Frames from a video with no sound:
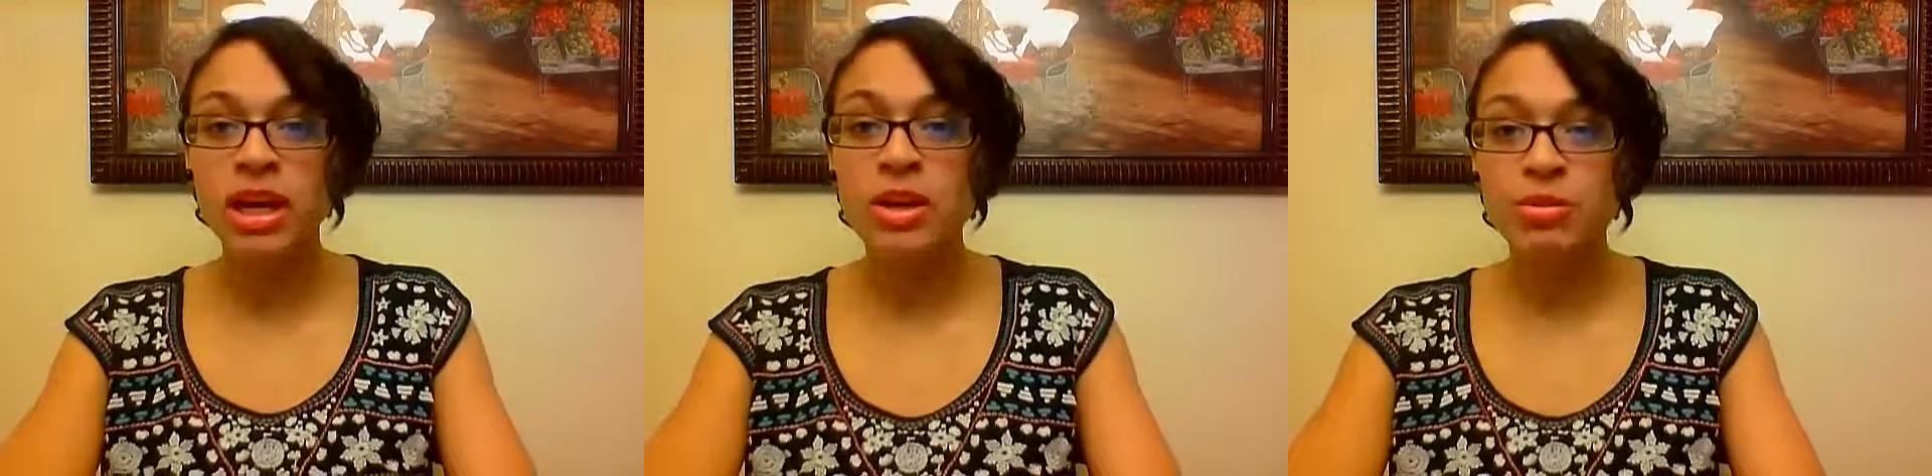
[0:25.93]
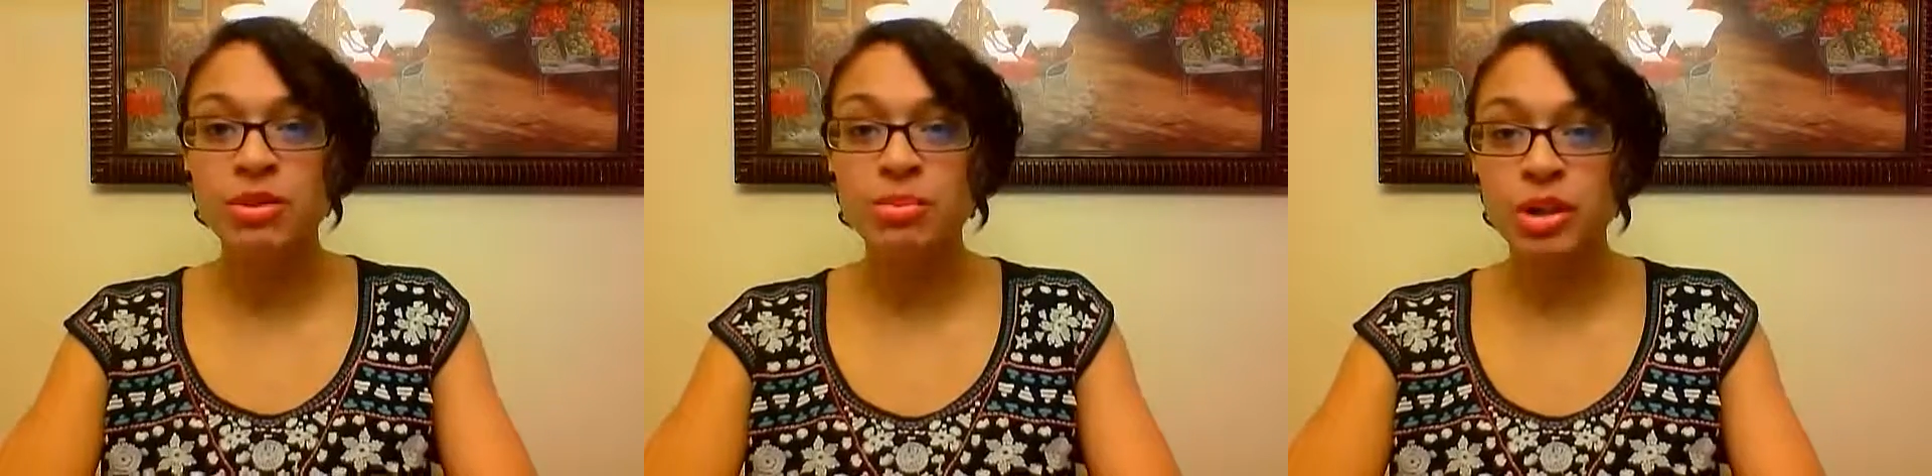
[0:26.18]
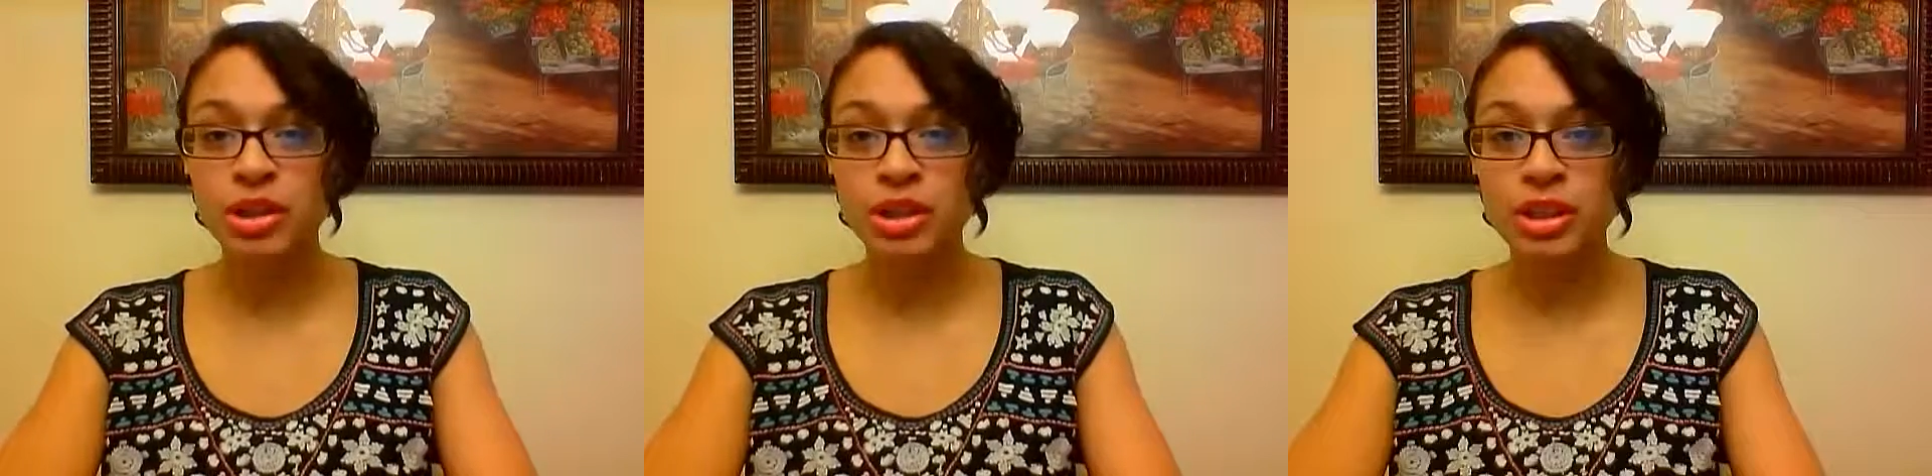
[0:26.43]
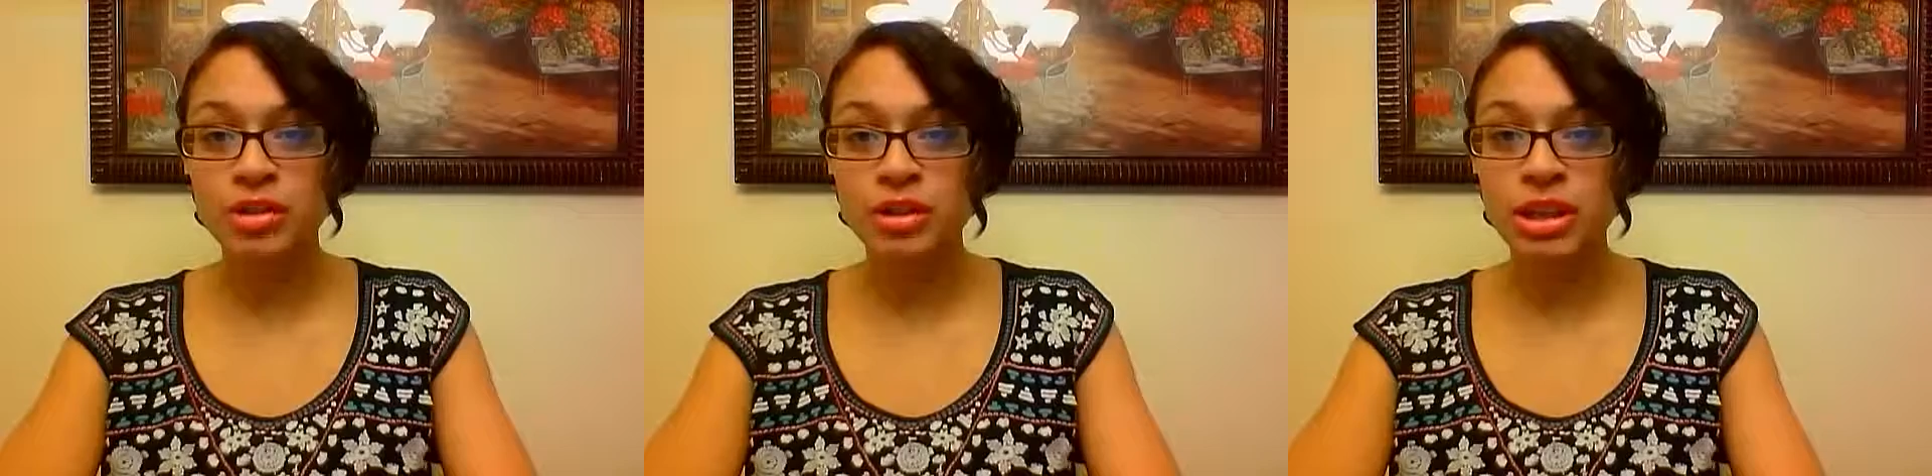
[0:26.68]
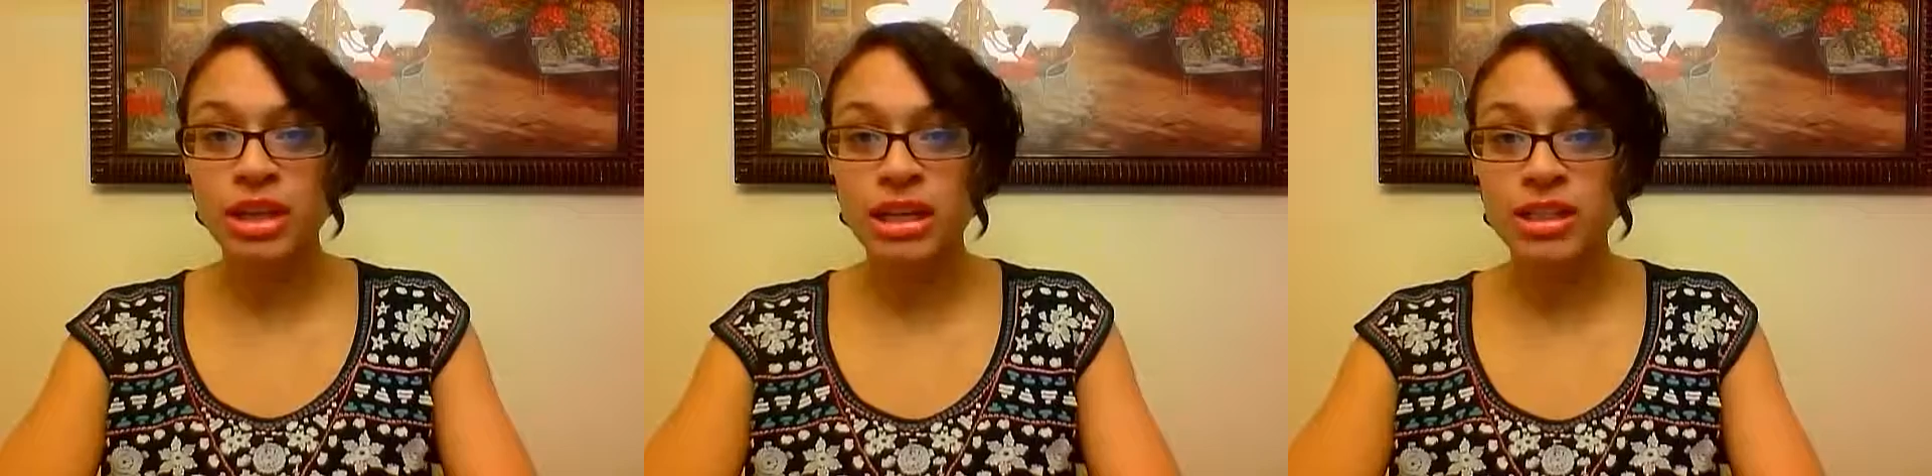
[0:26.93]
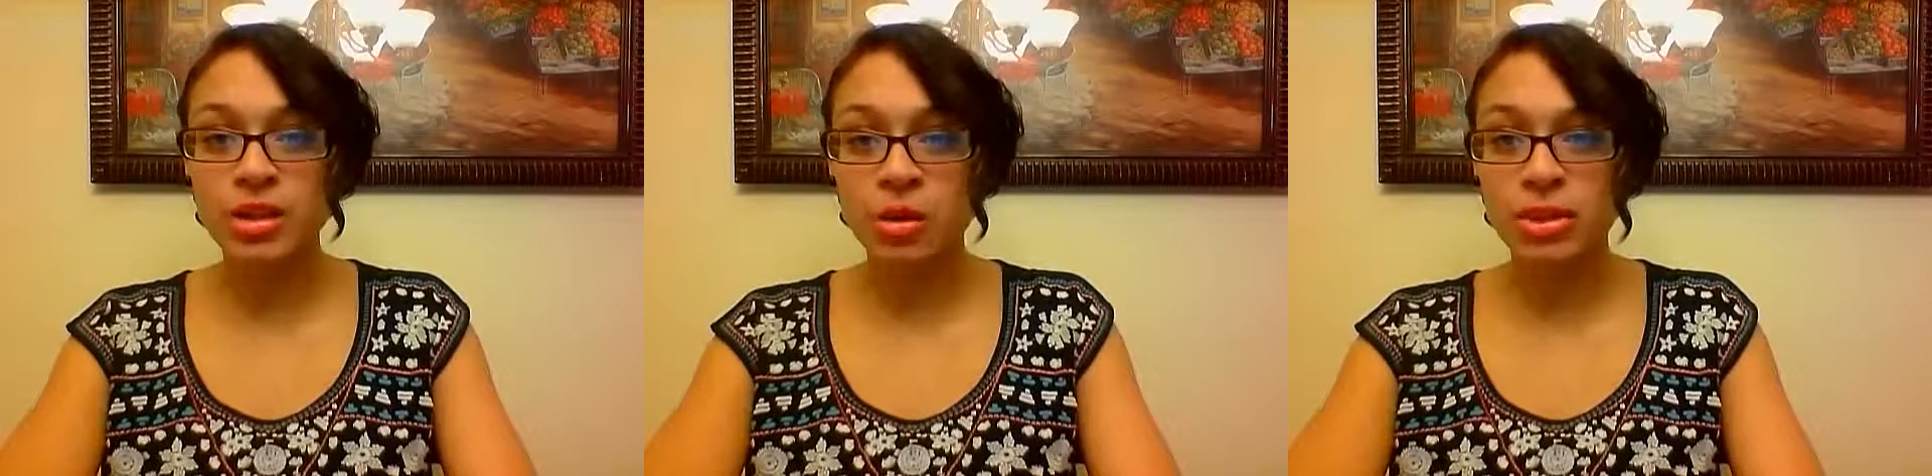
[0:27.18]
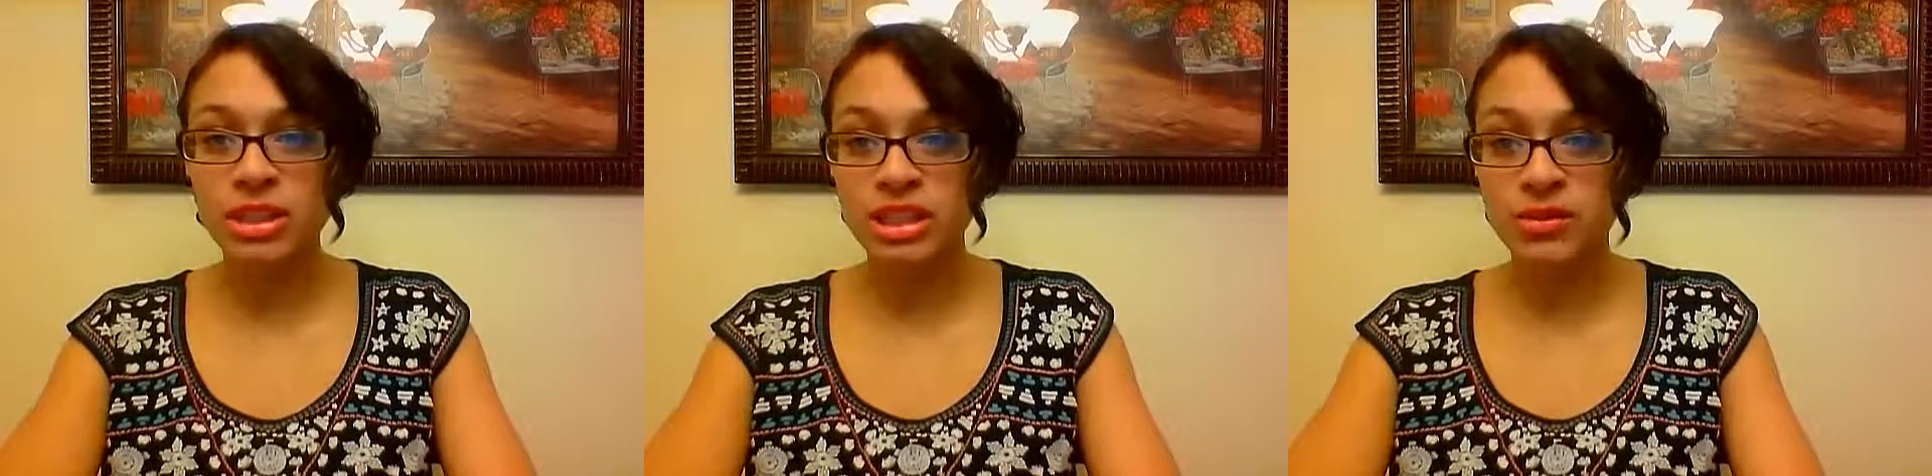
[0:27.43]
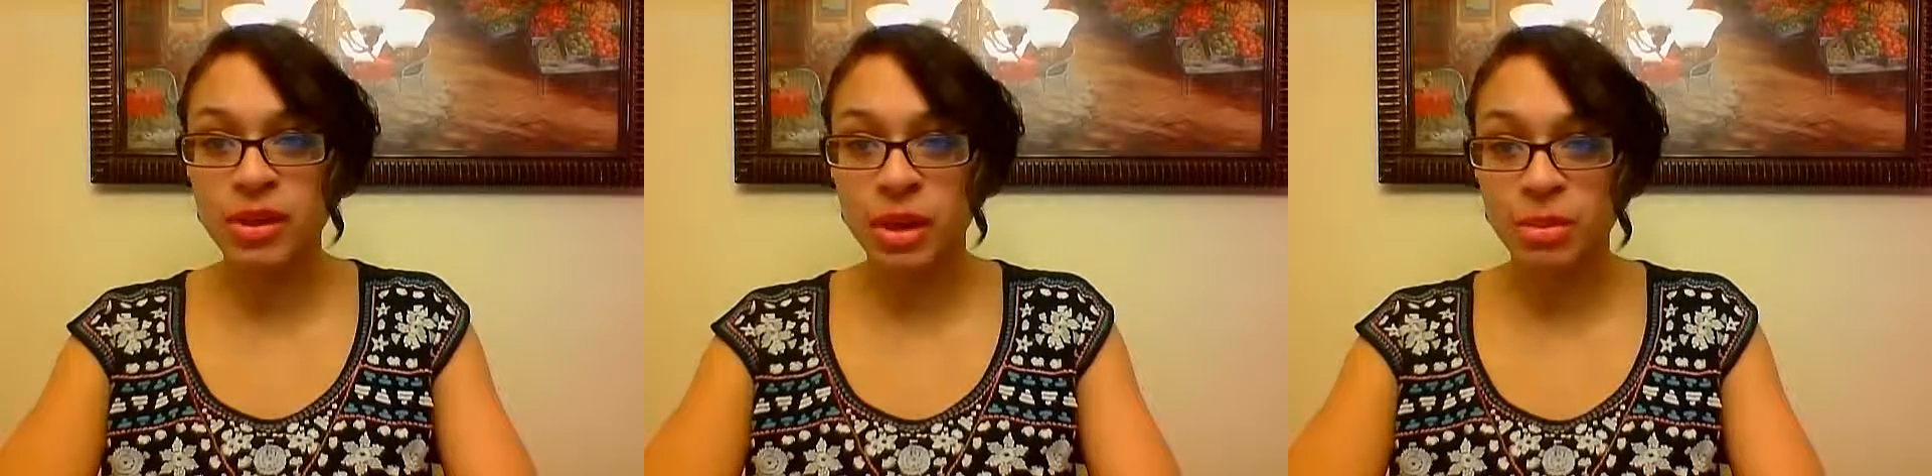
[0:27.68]
He was persecuted, and so was
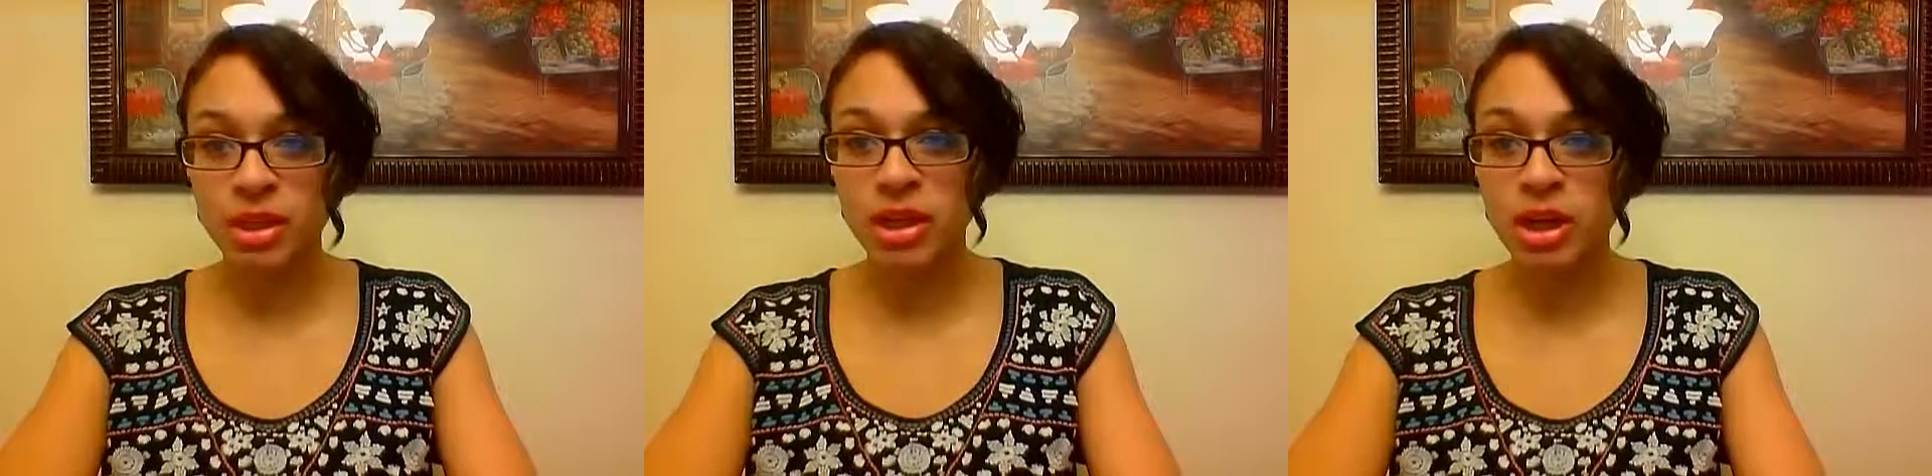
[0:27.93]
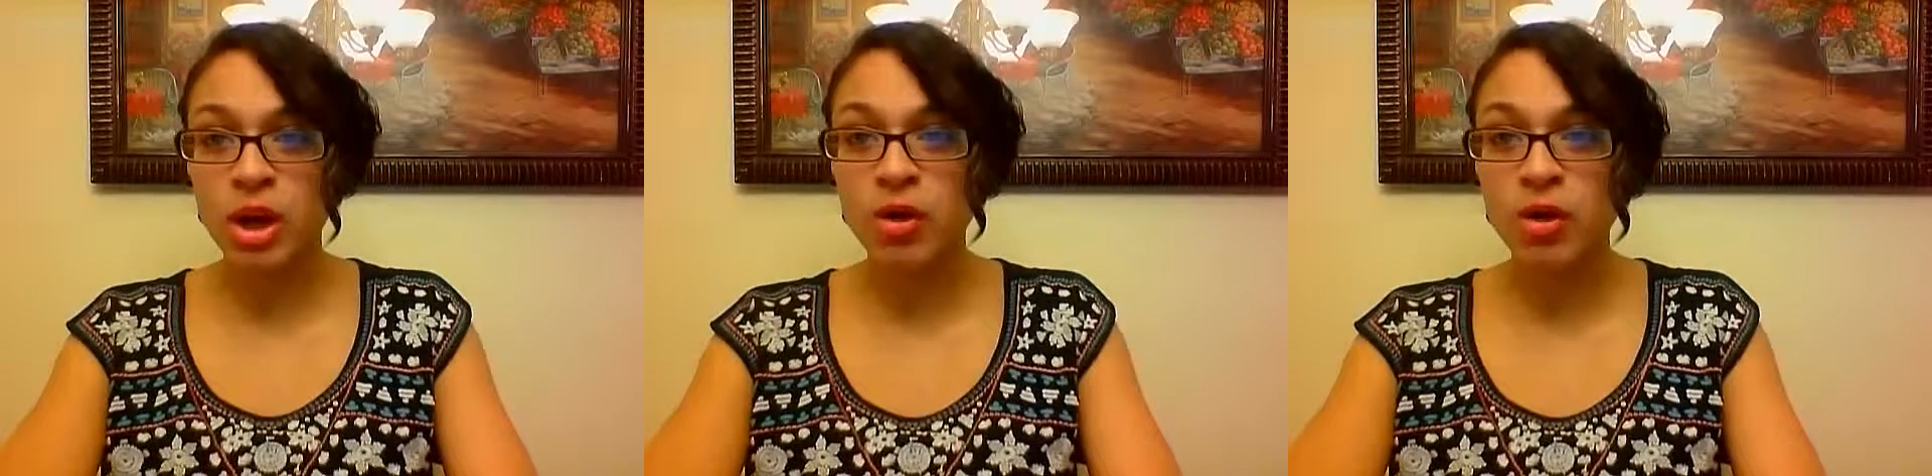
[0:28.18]
his family,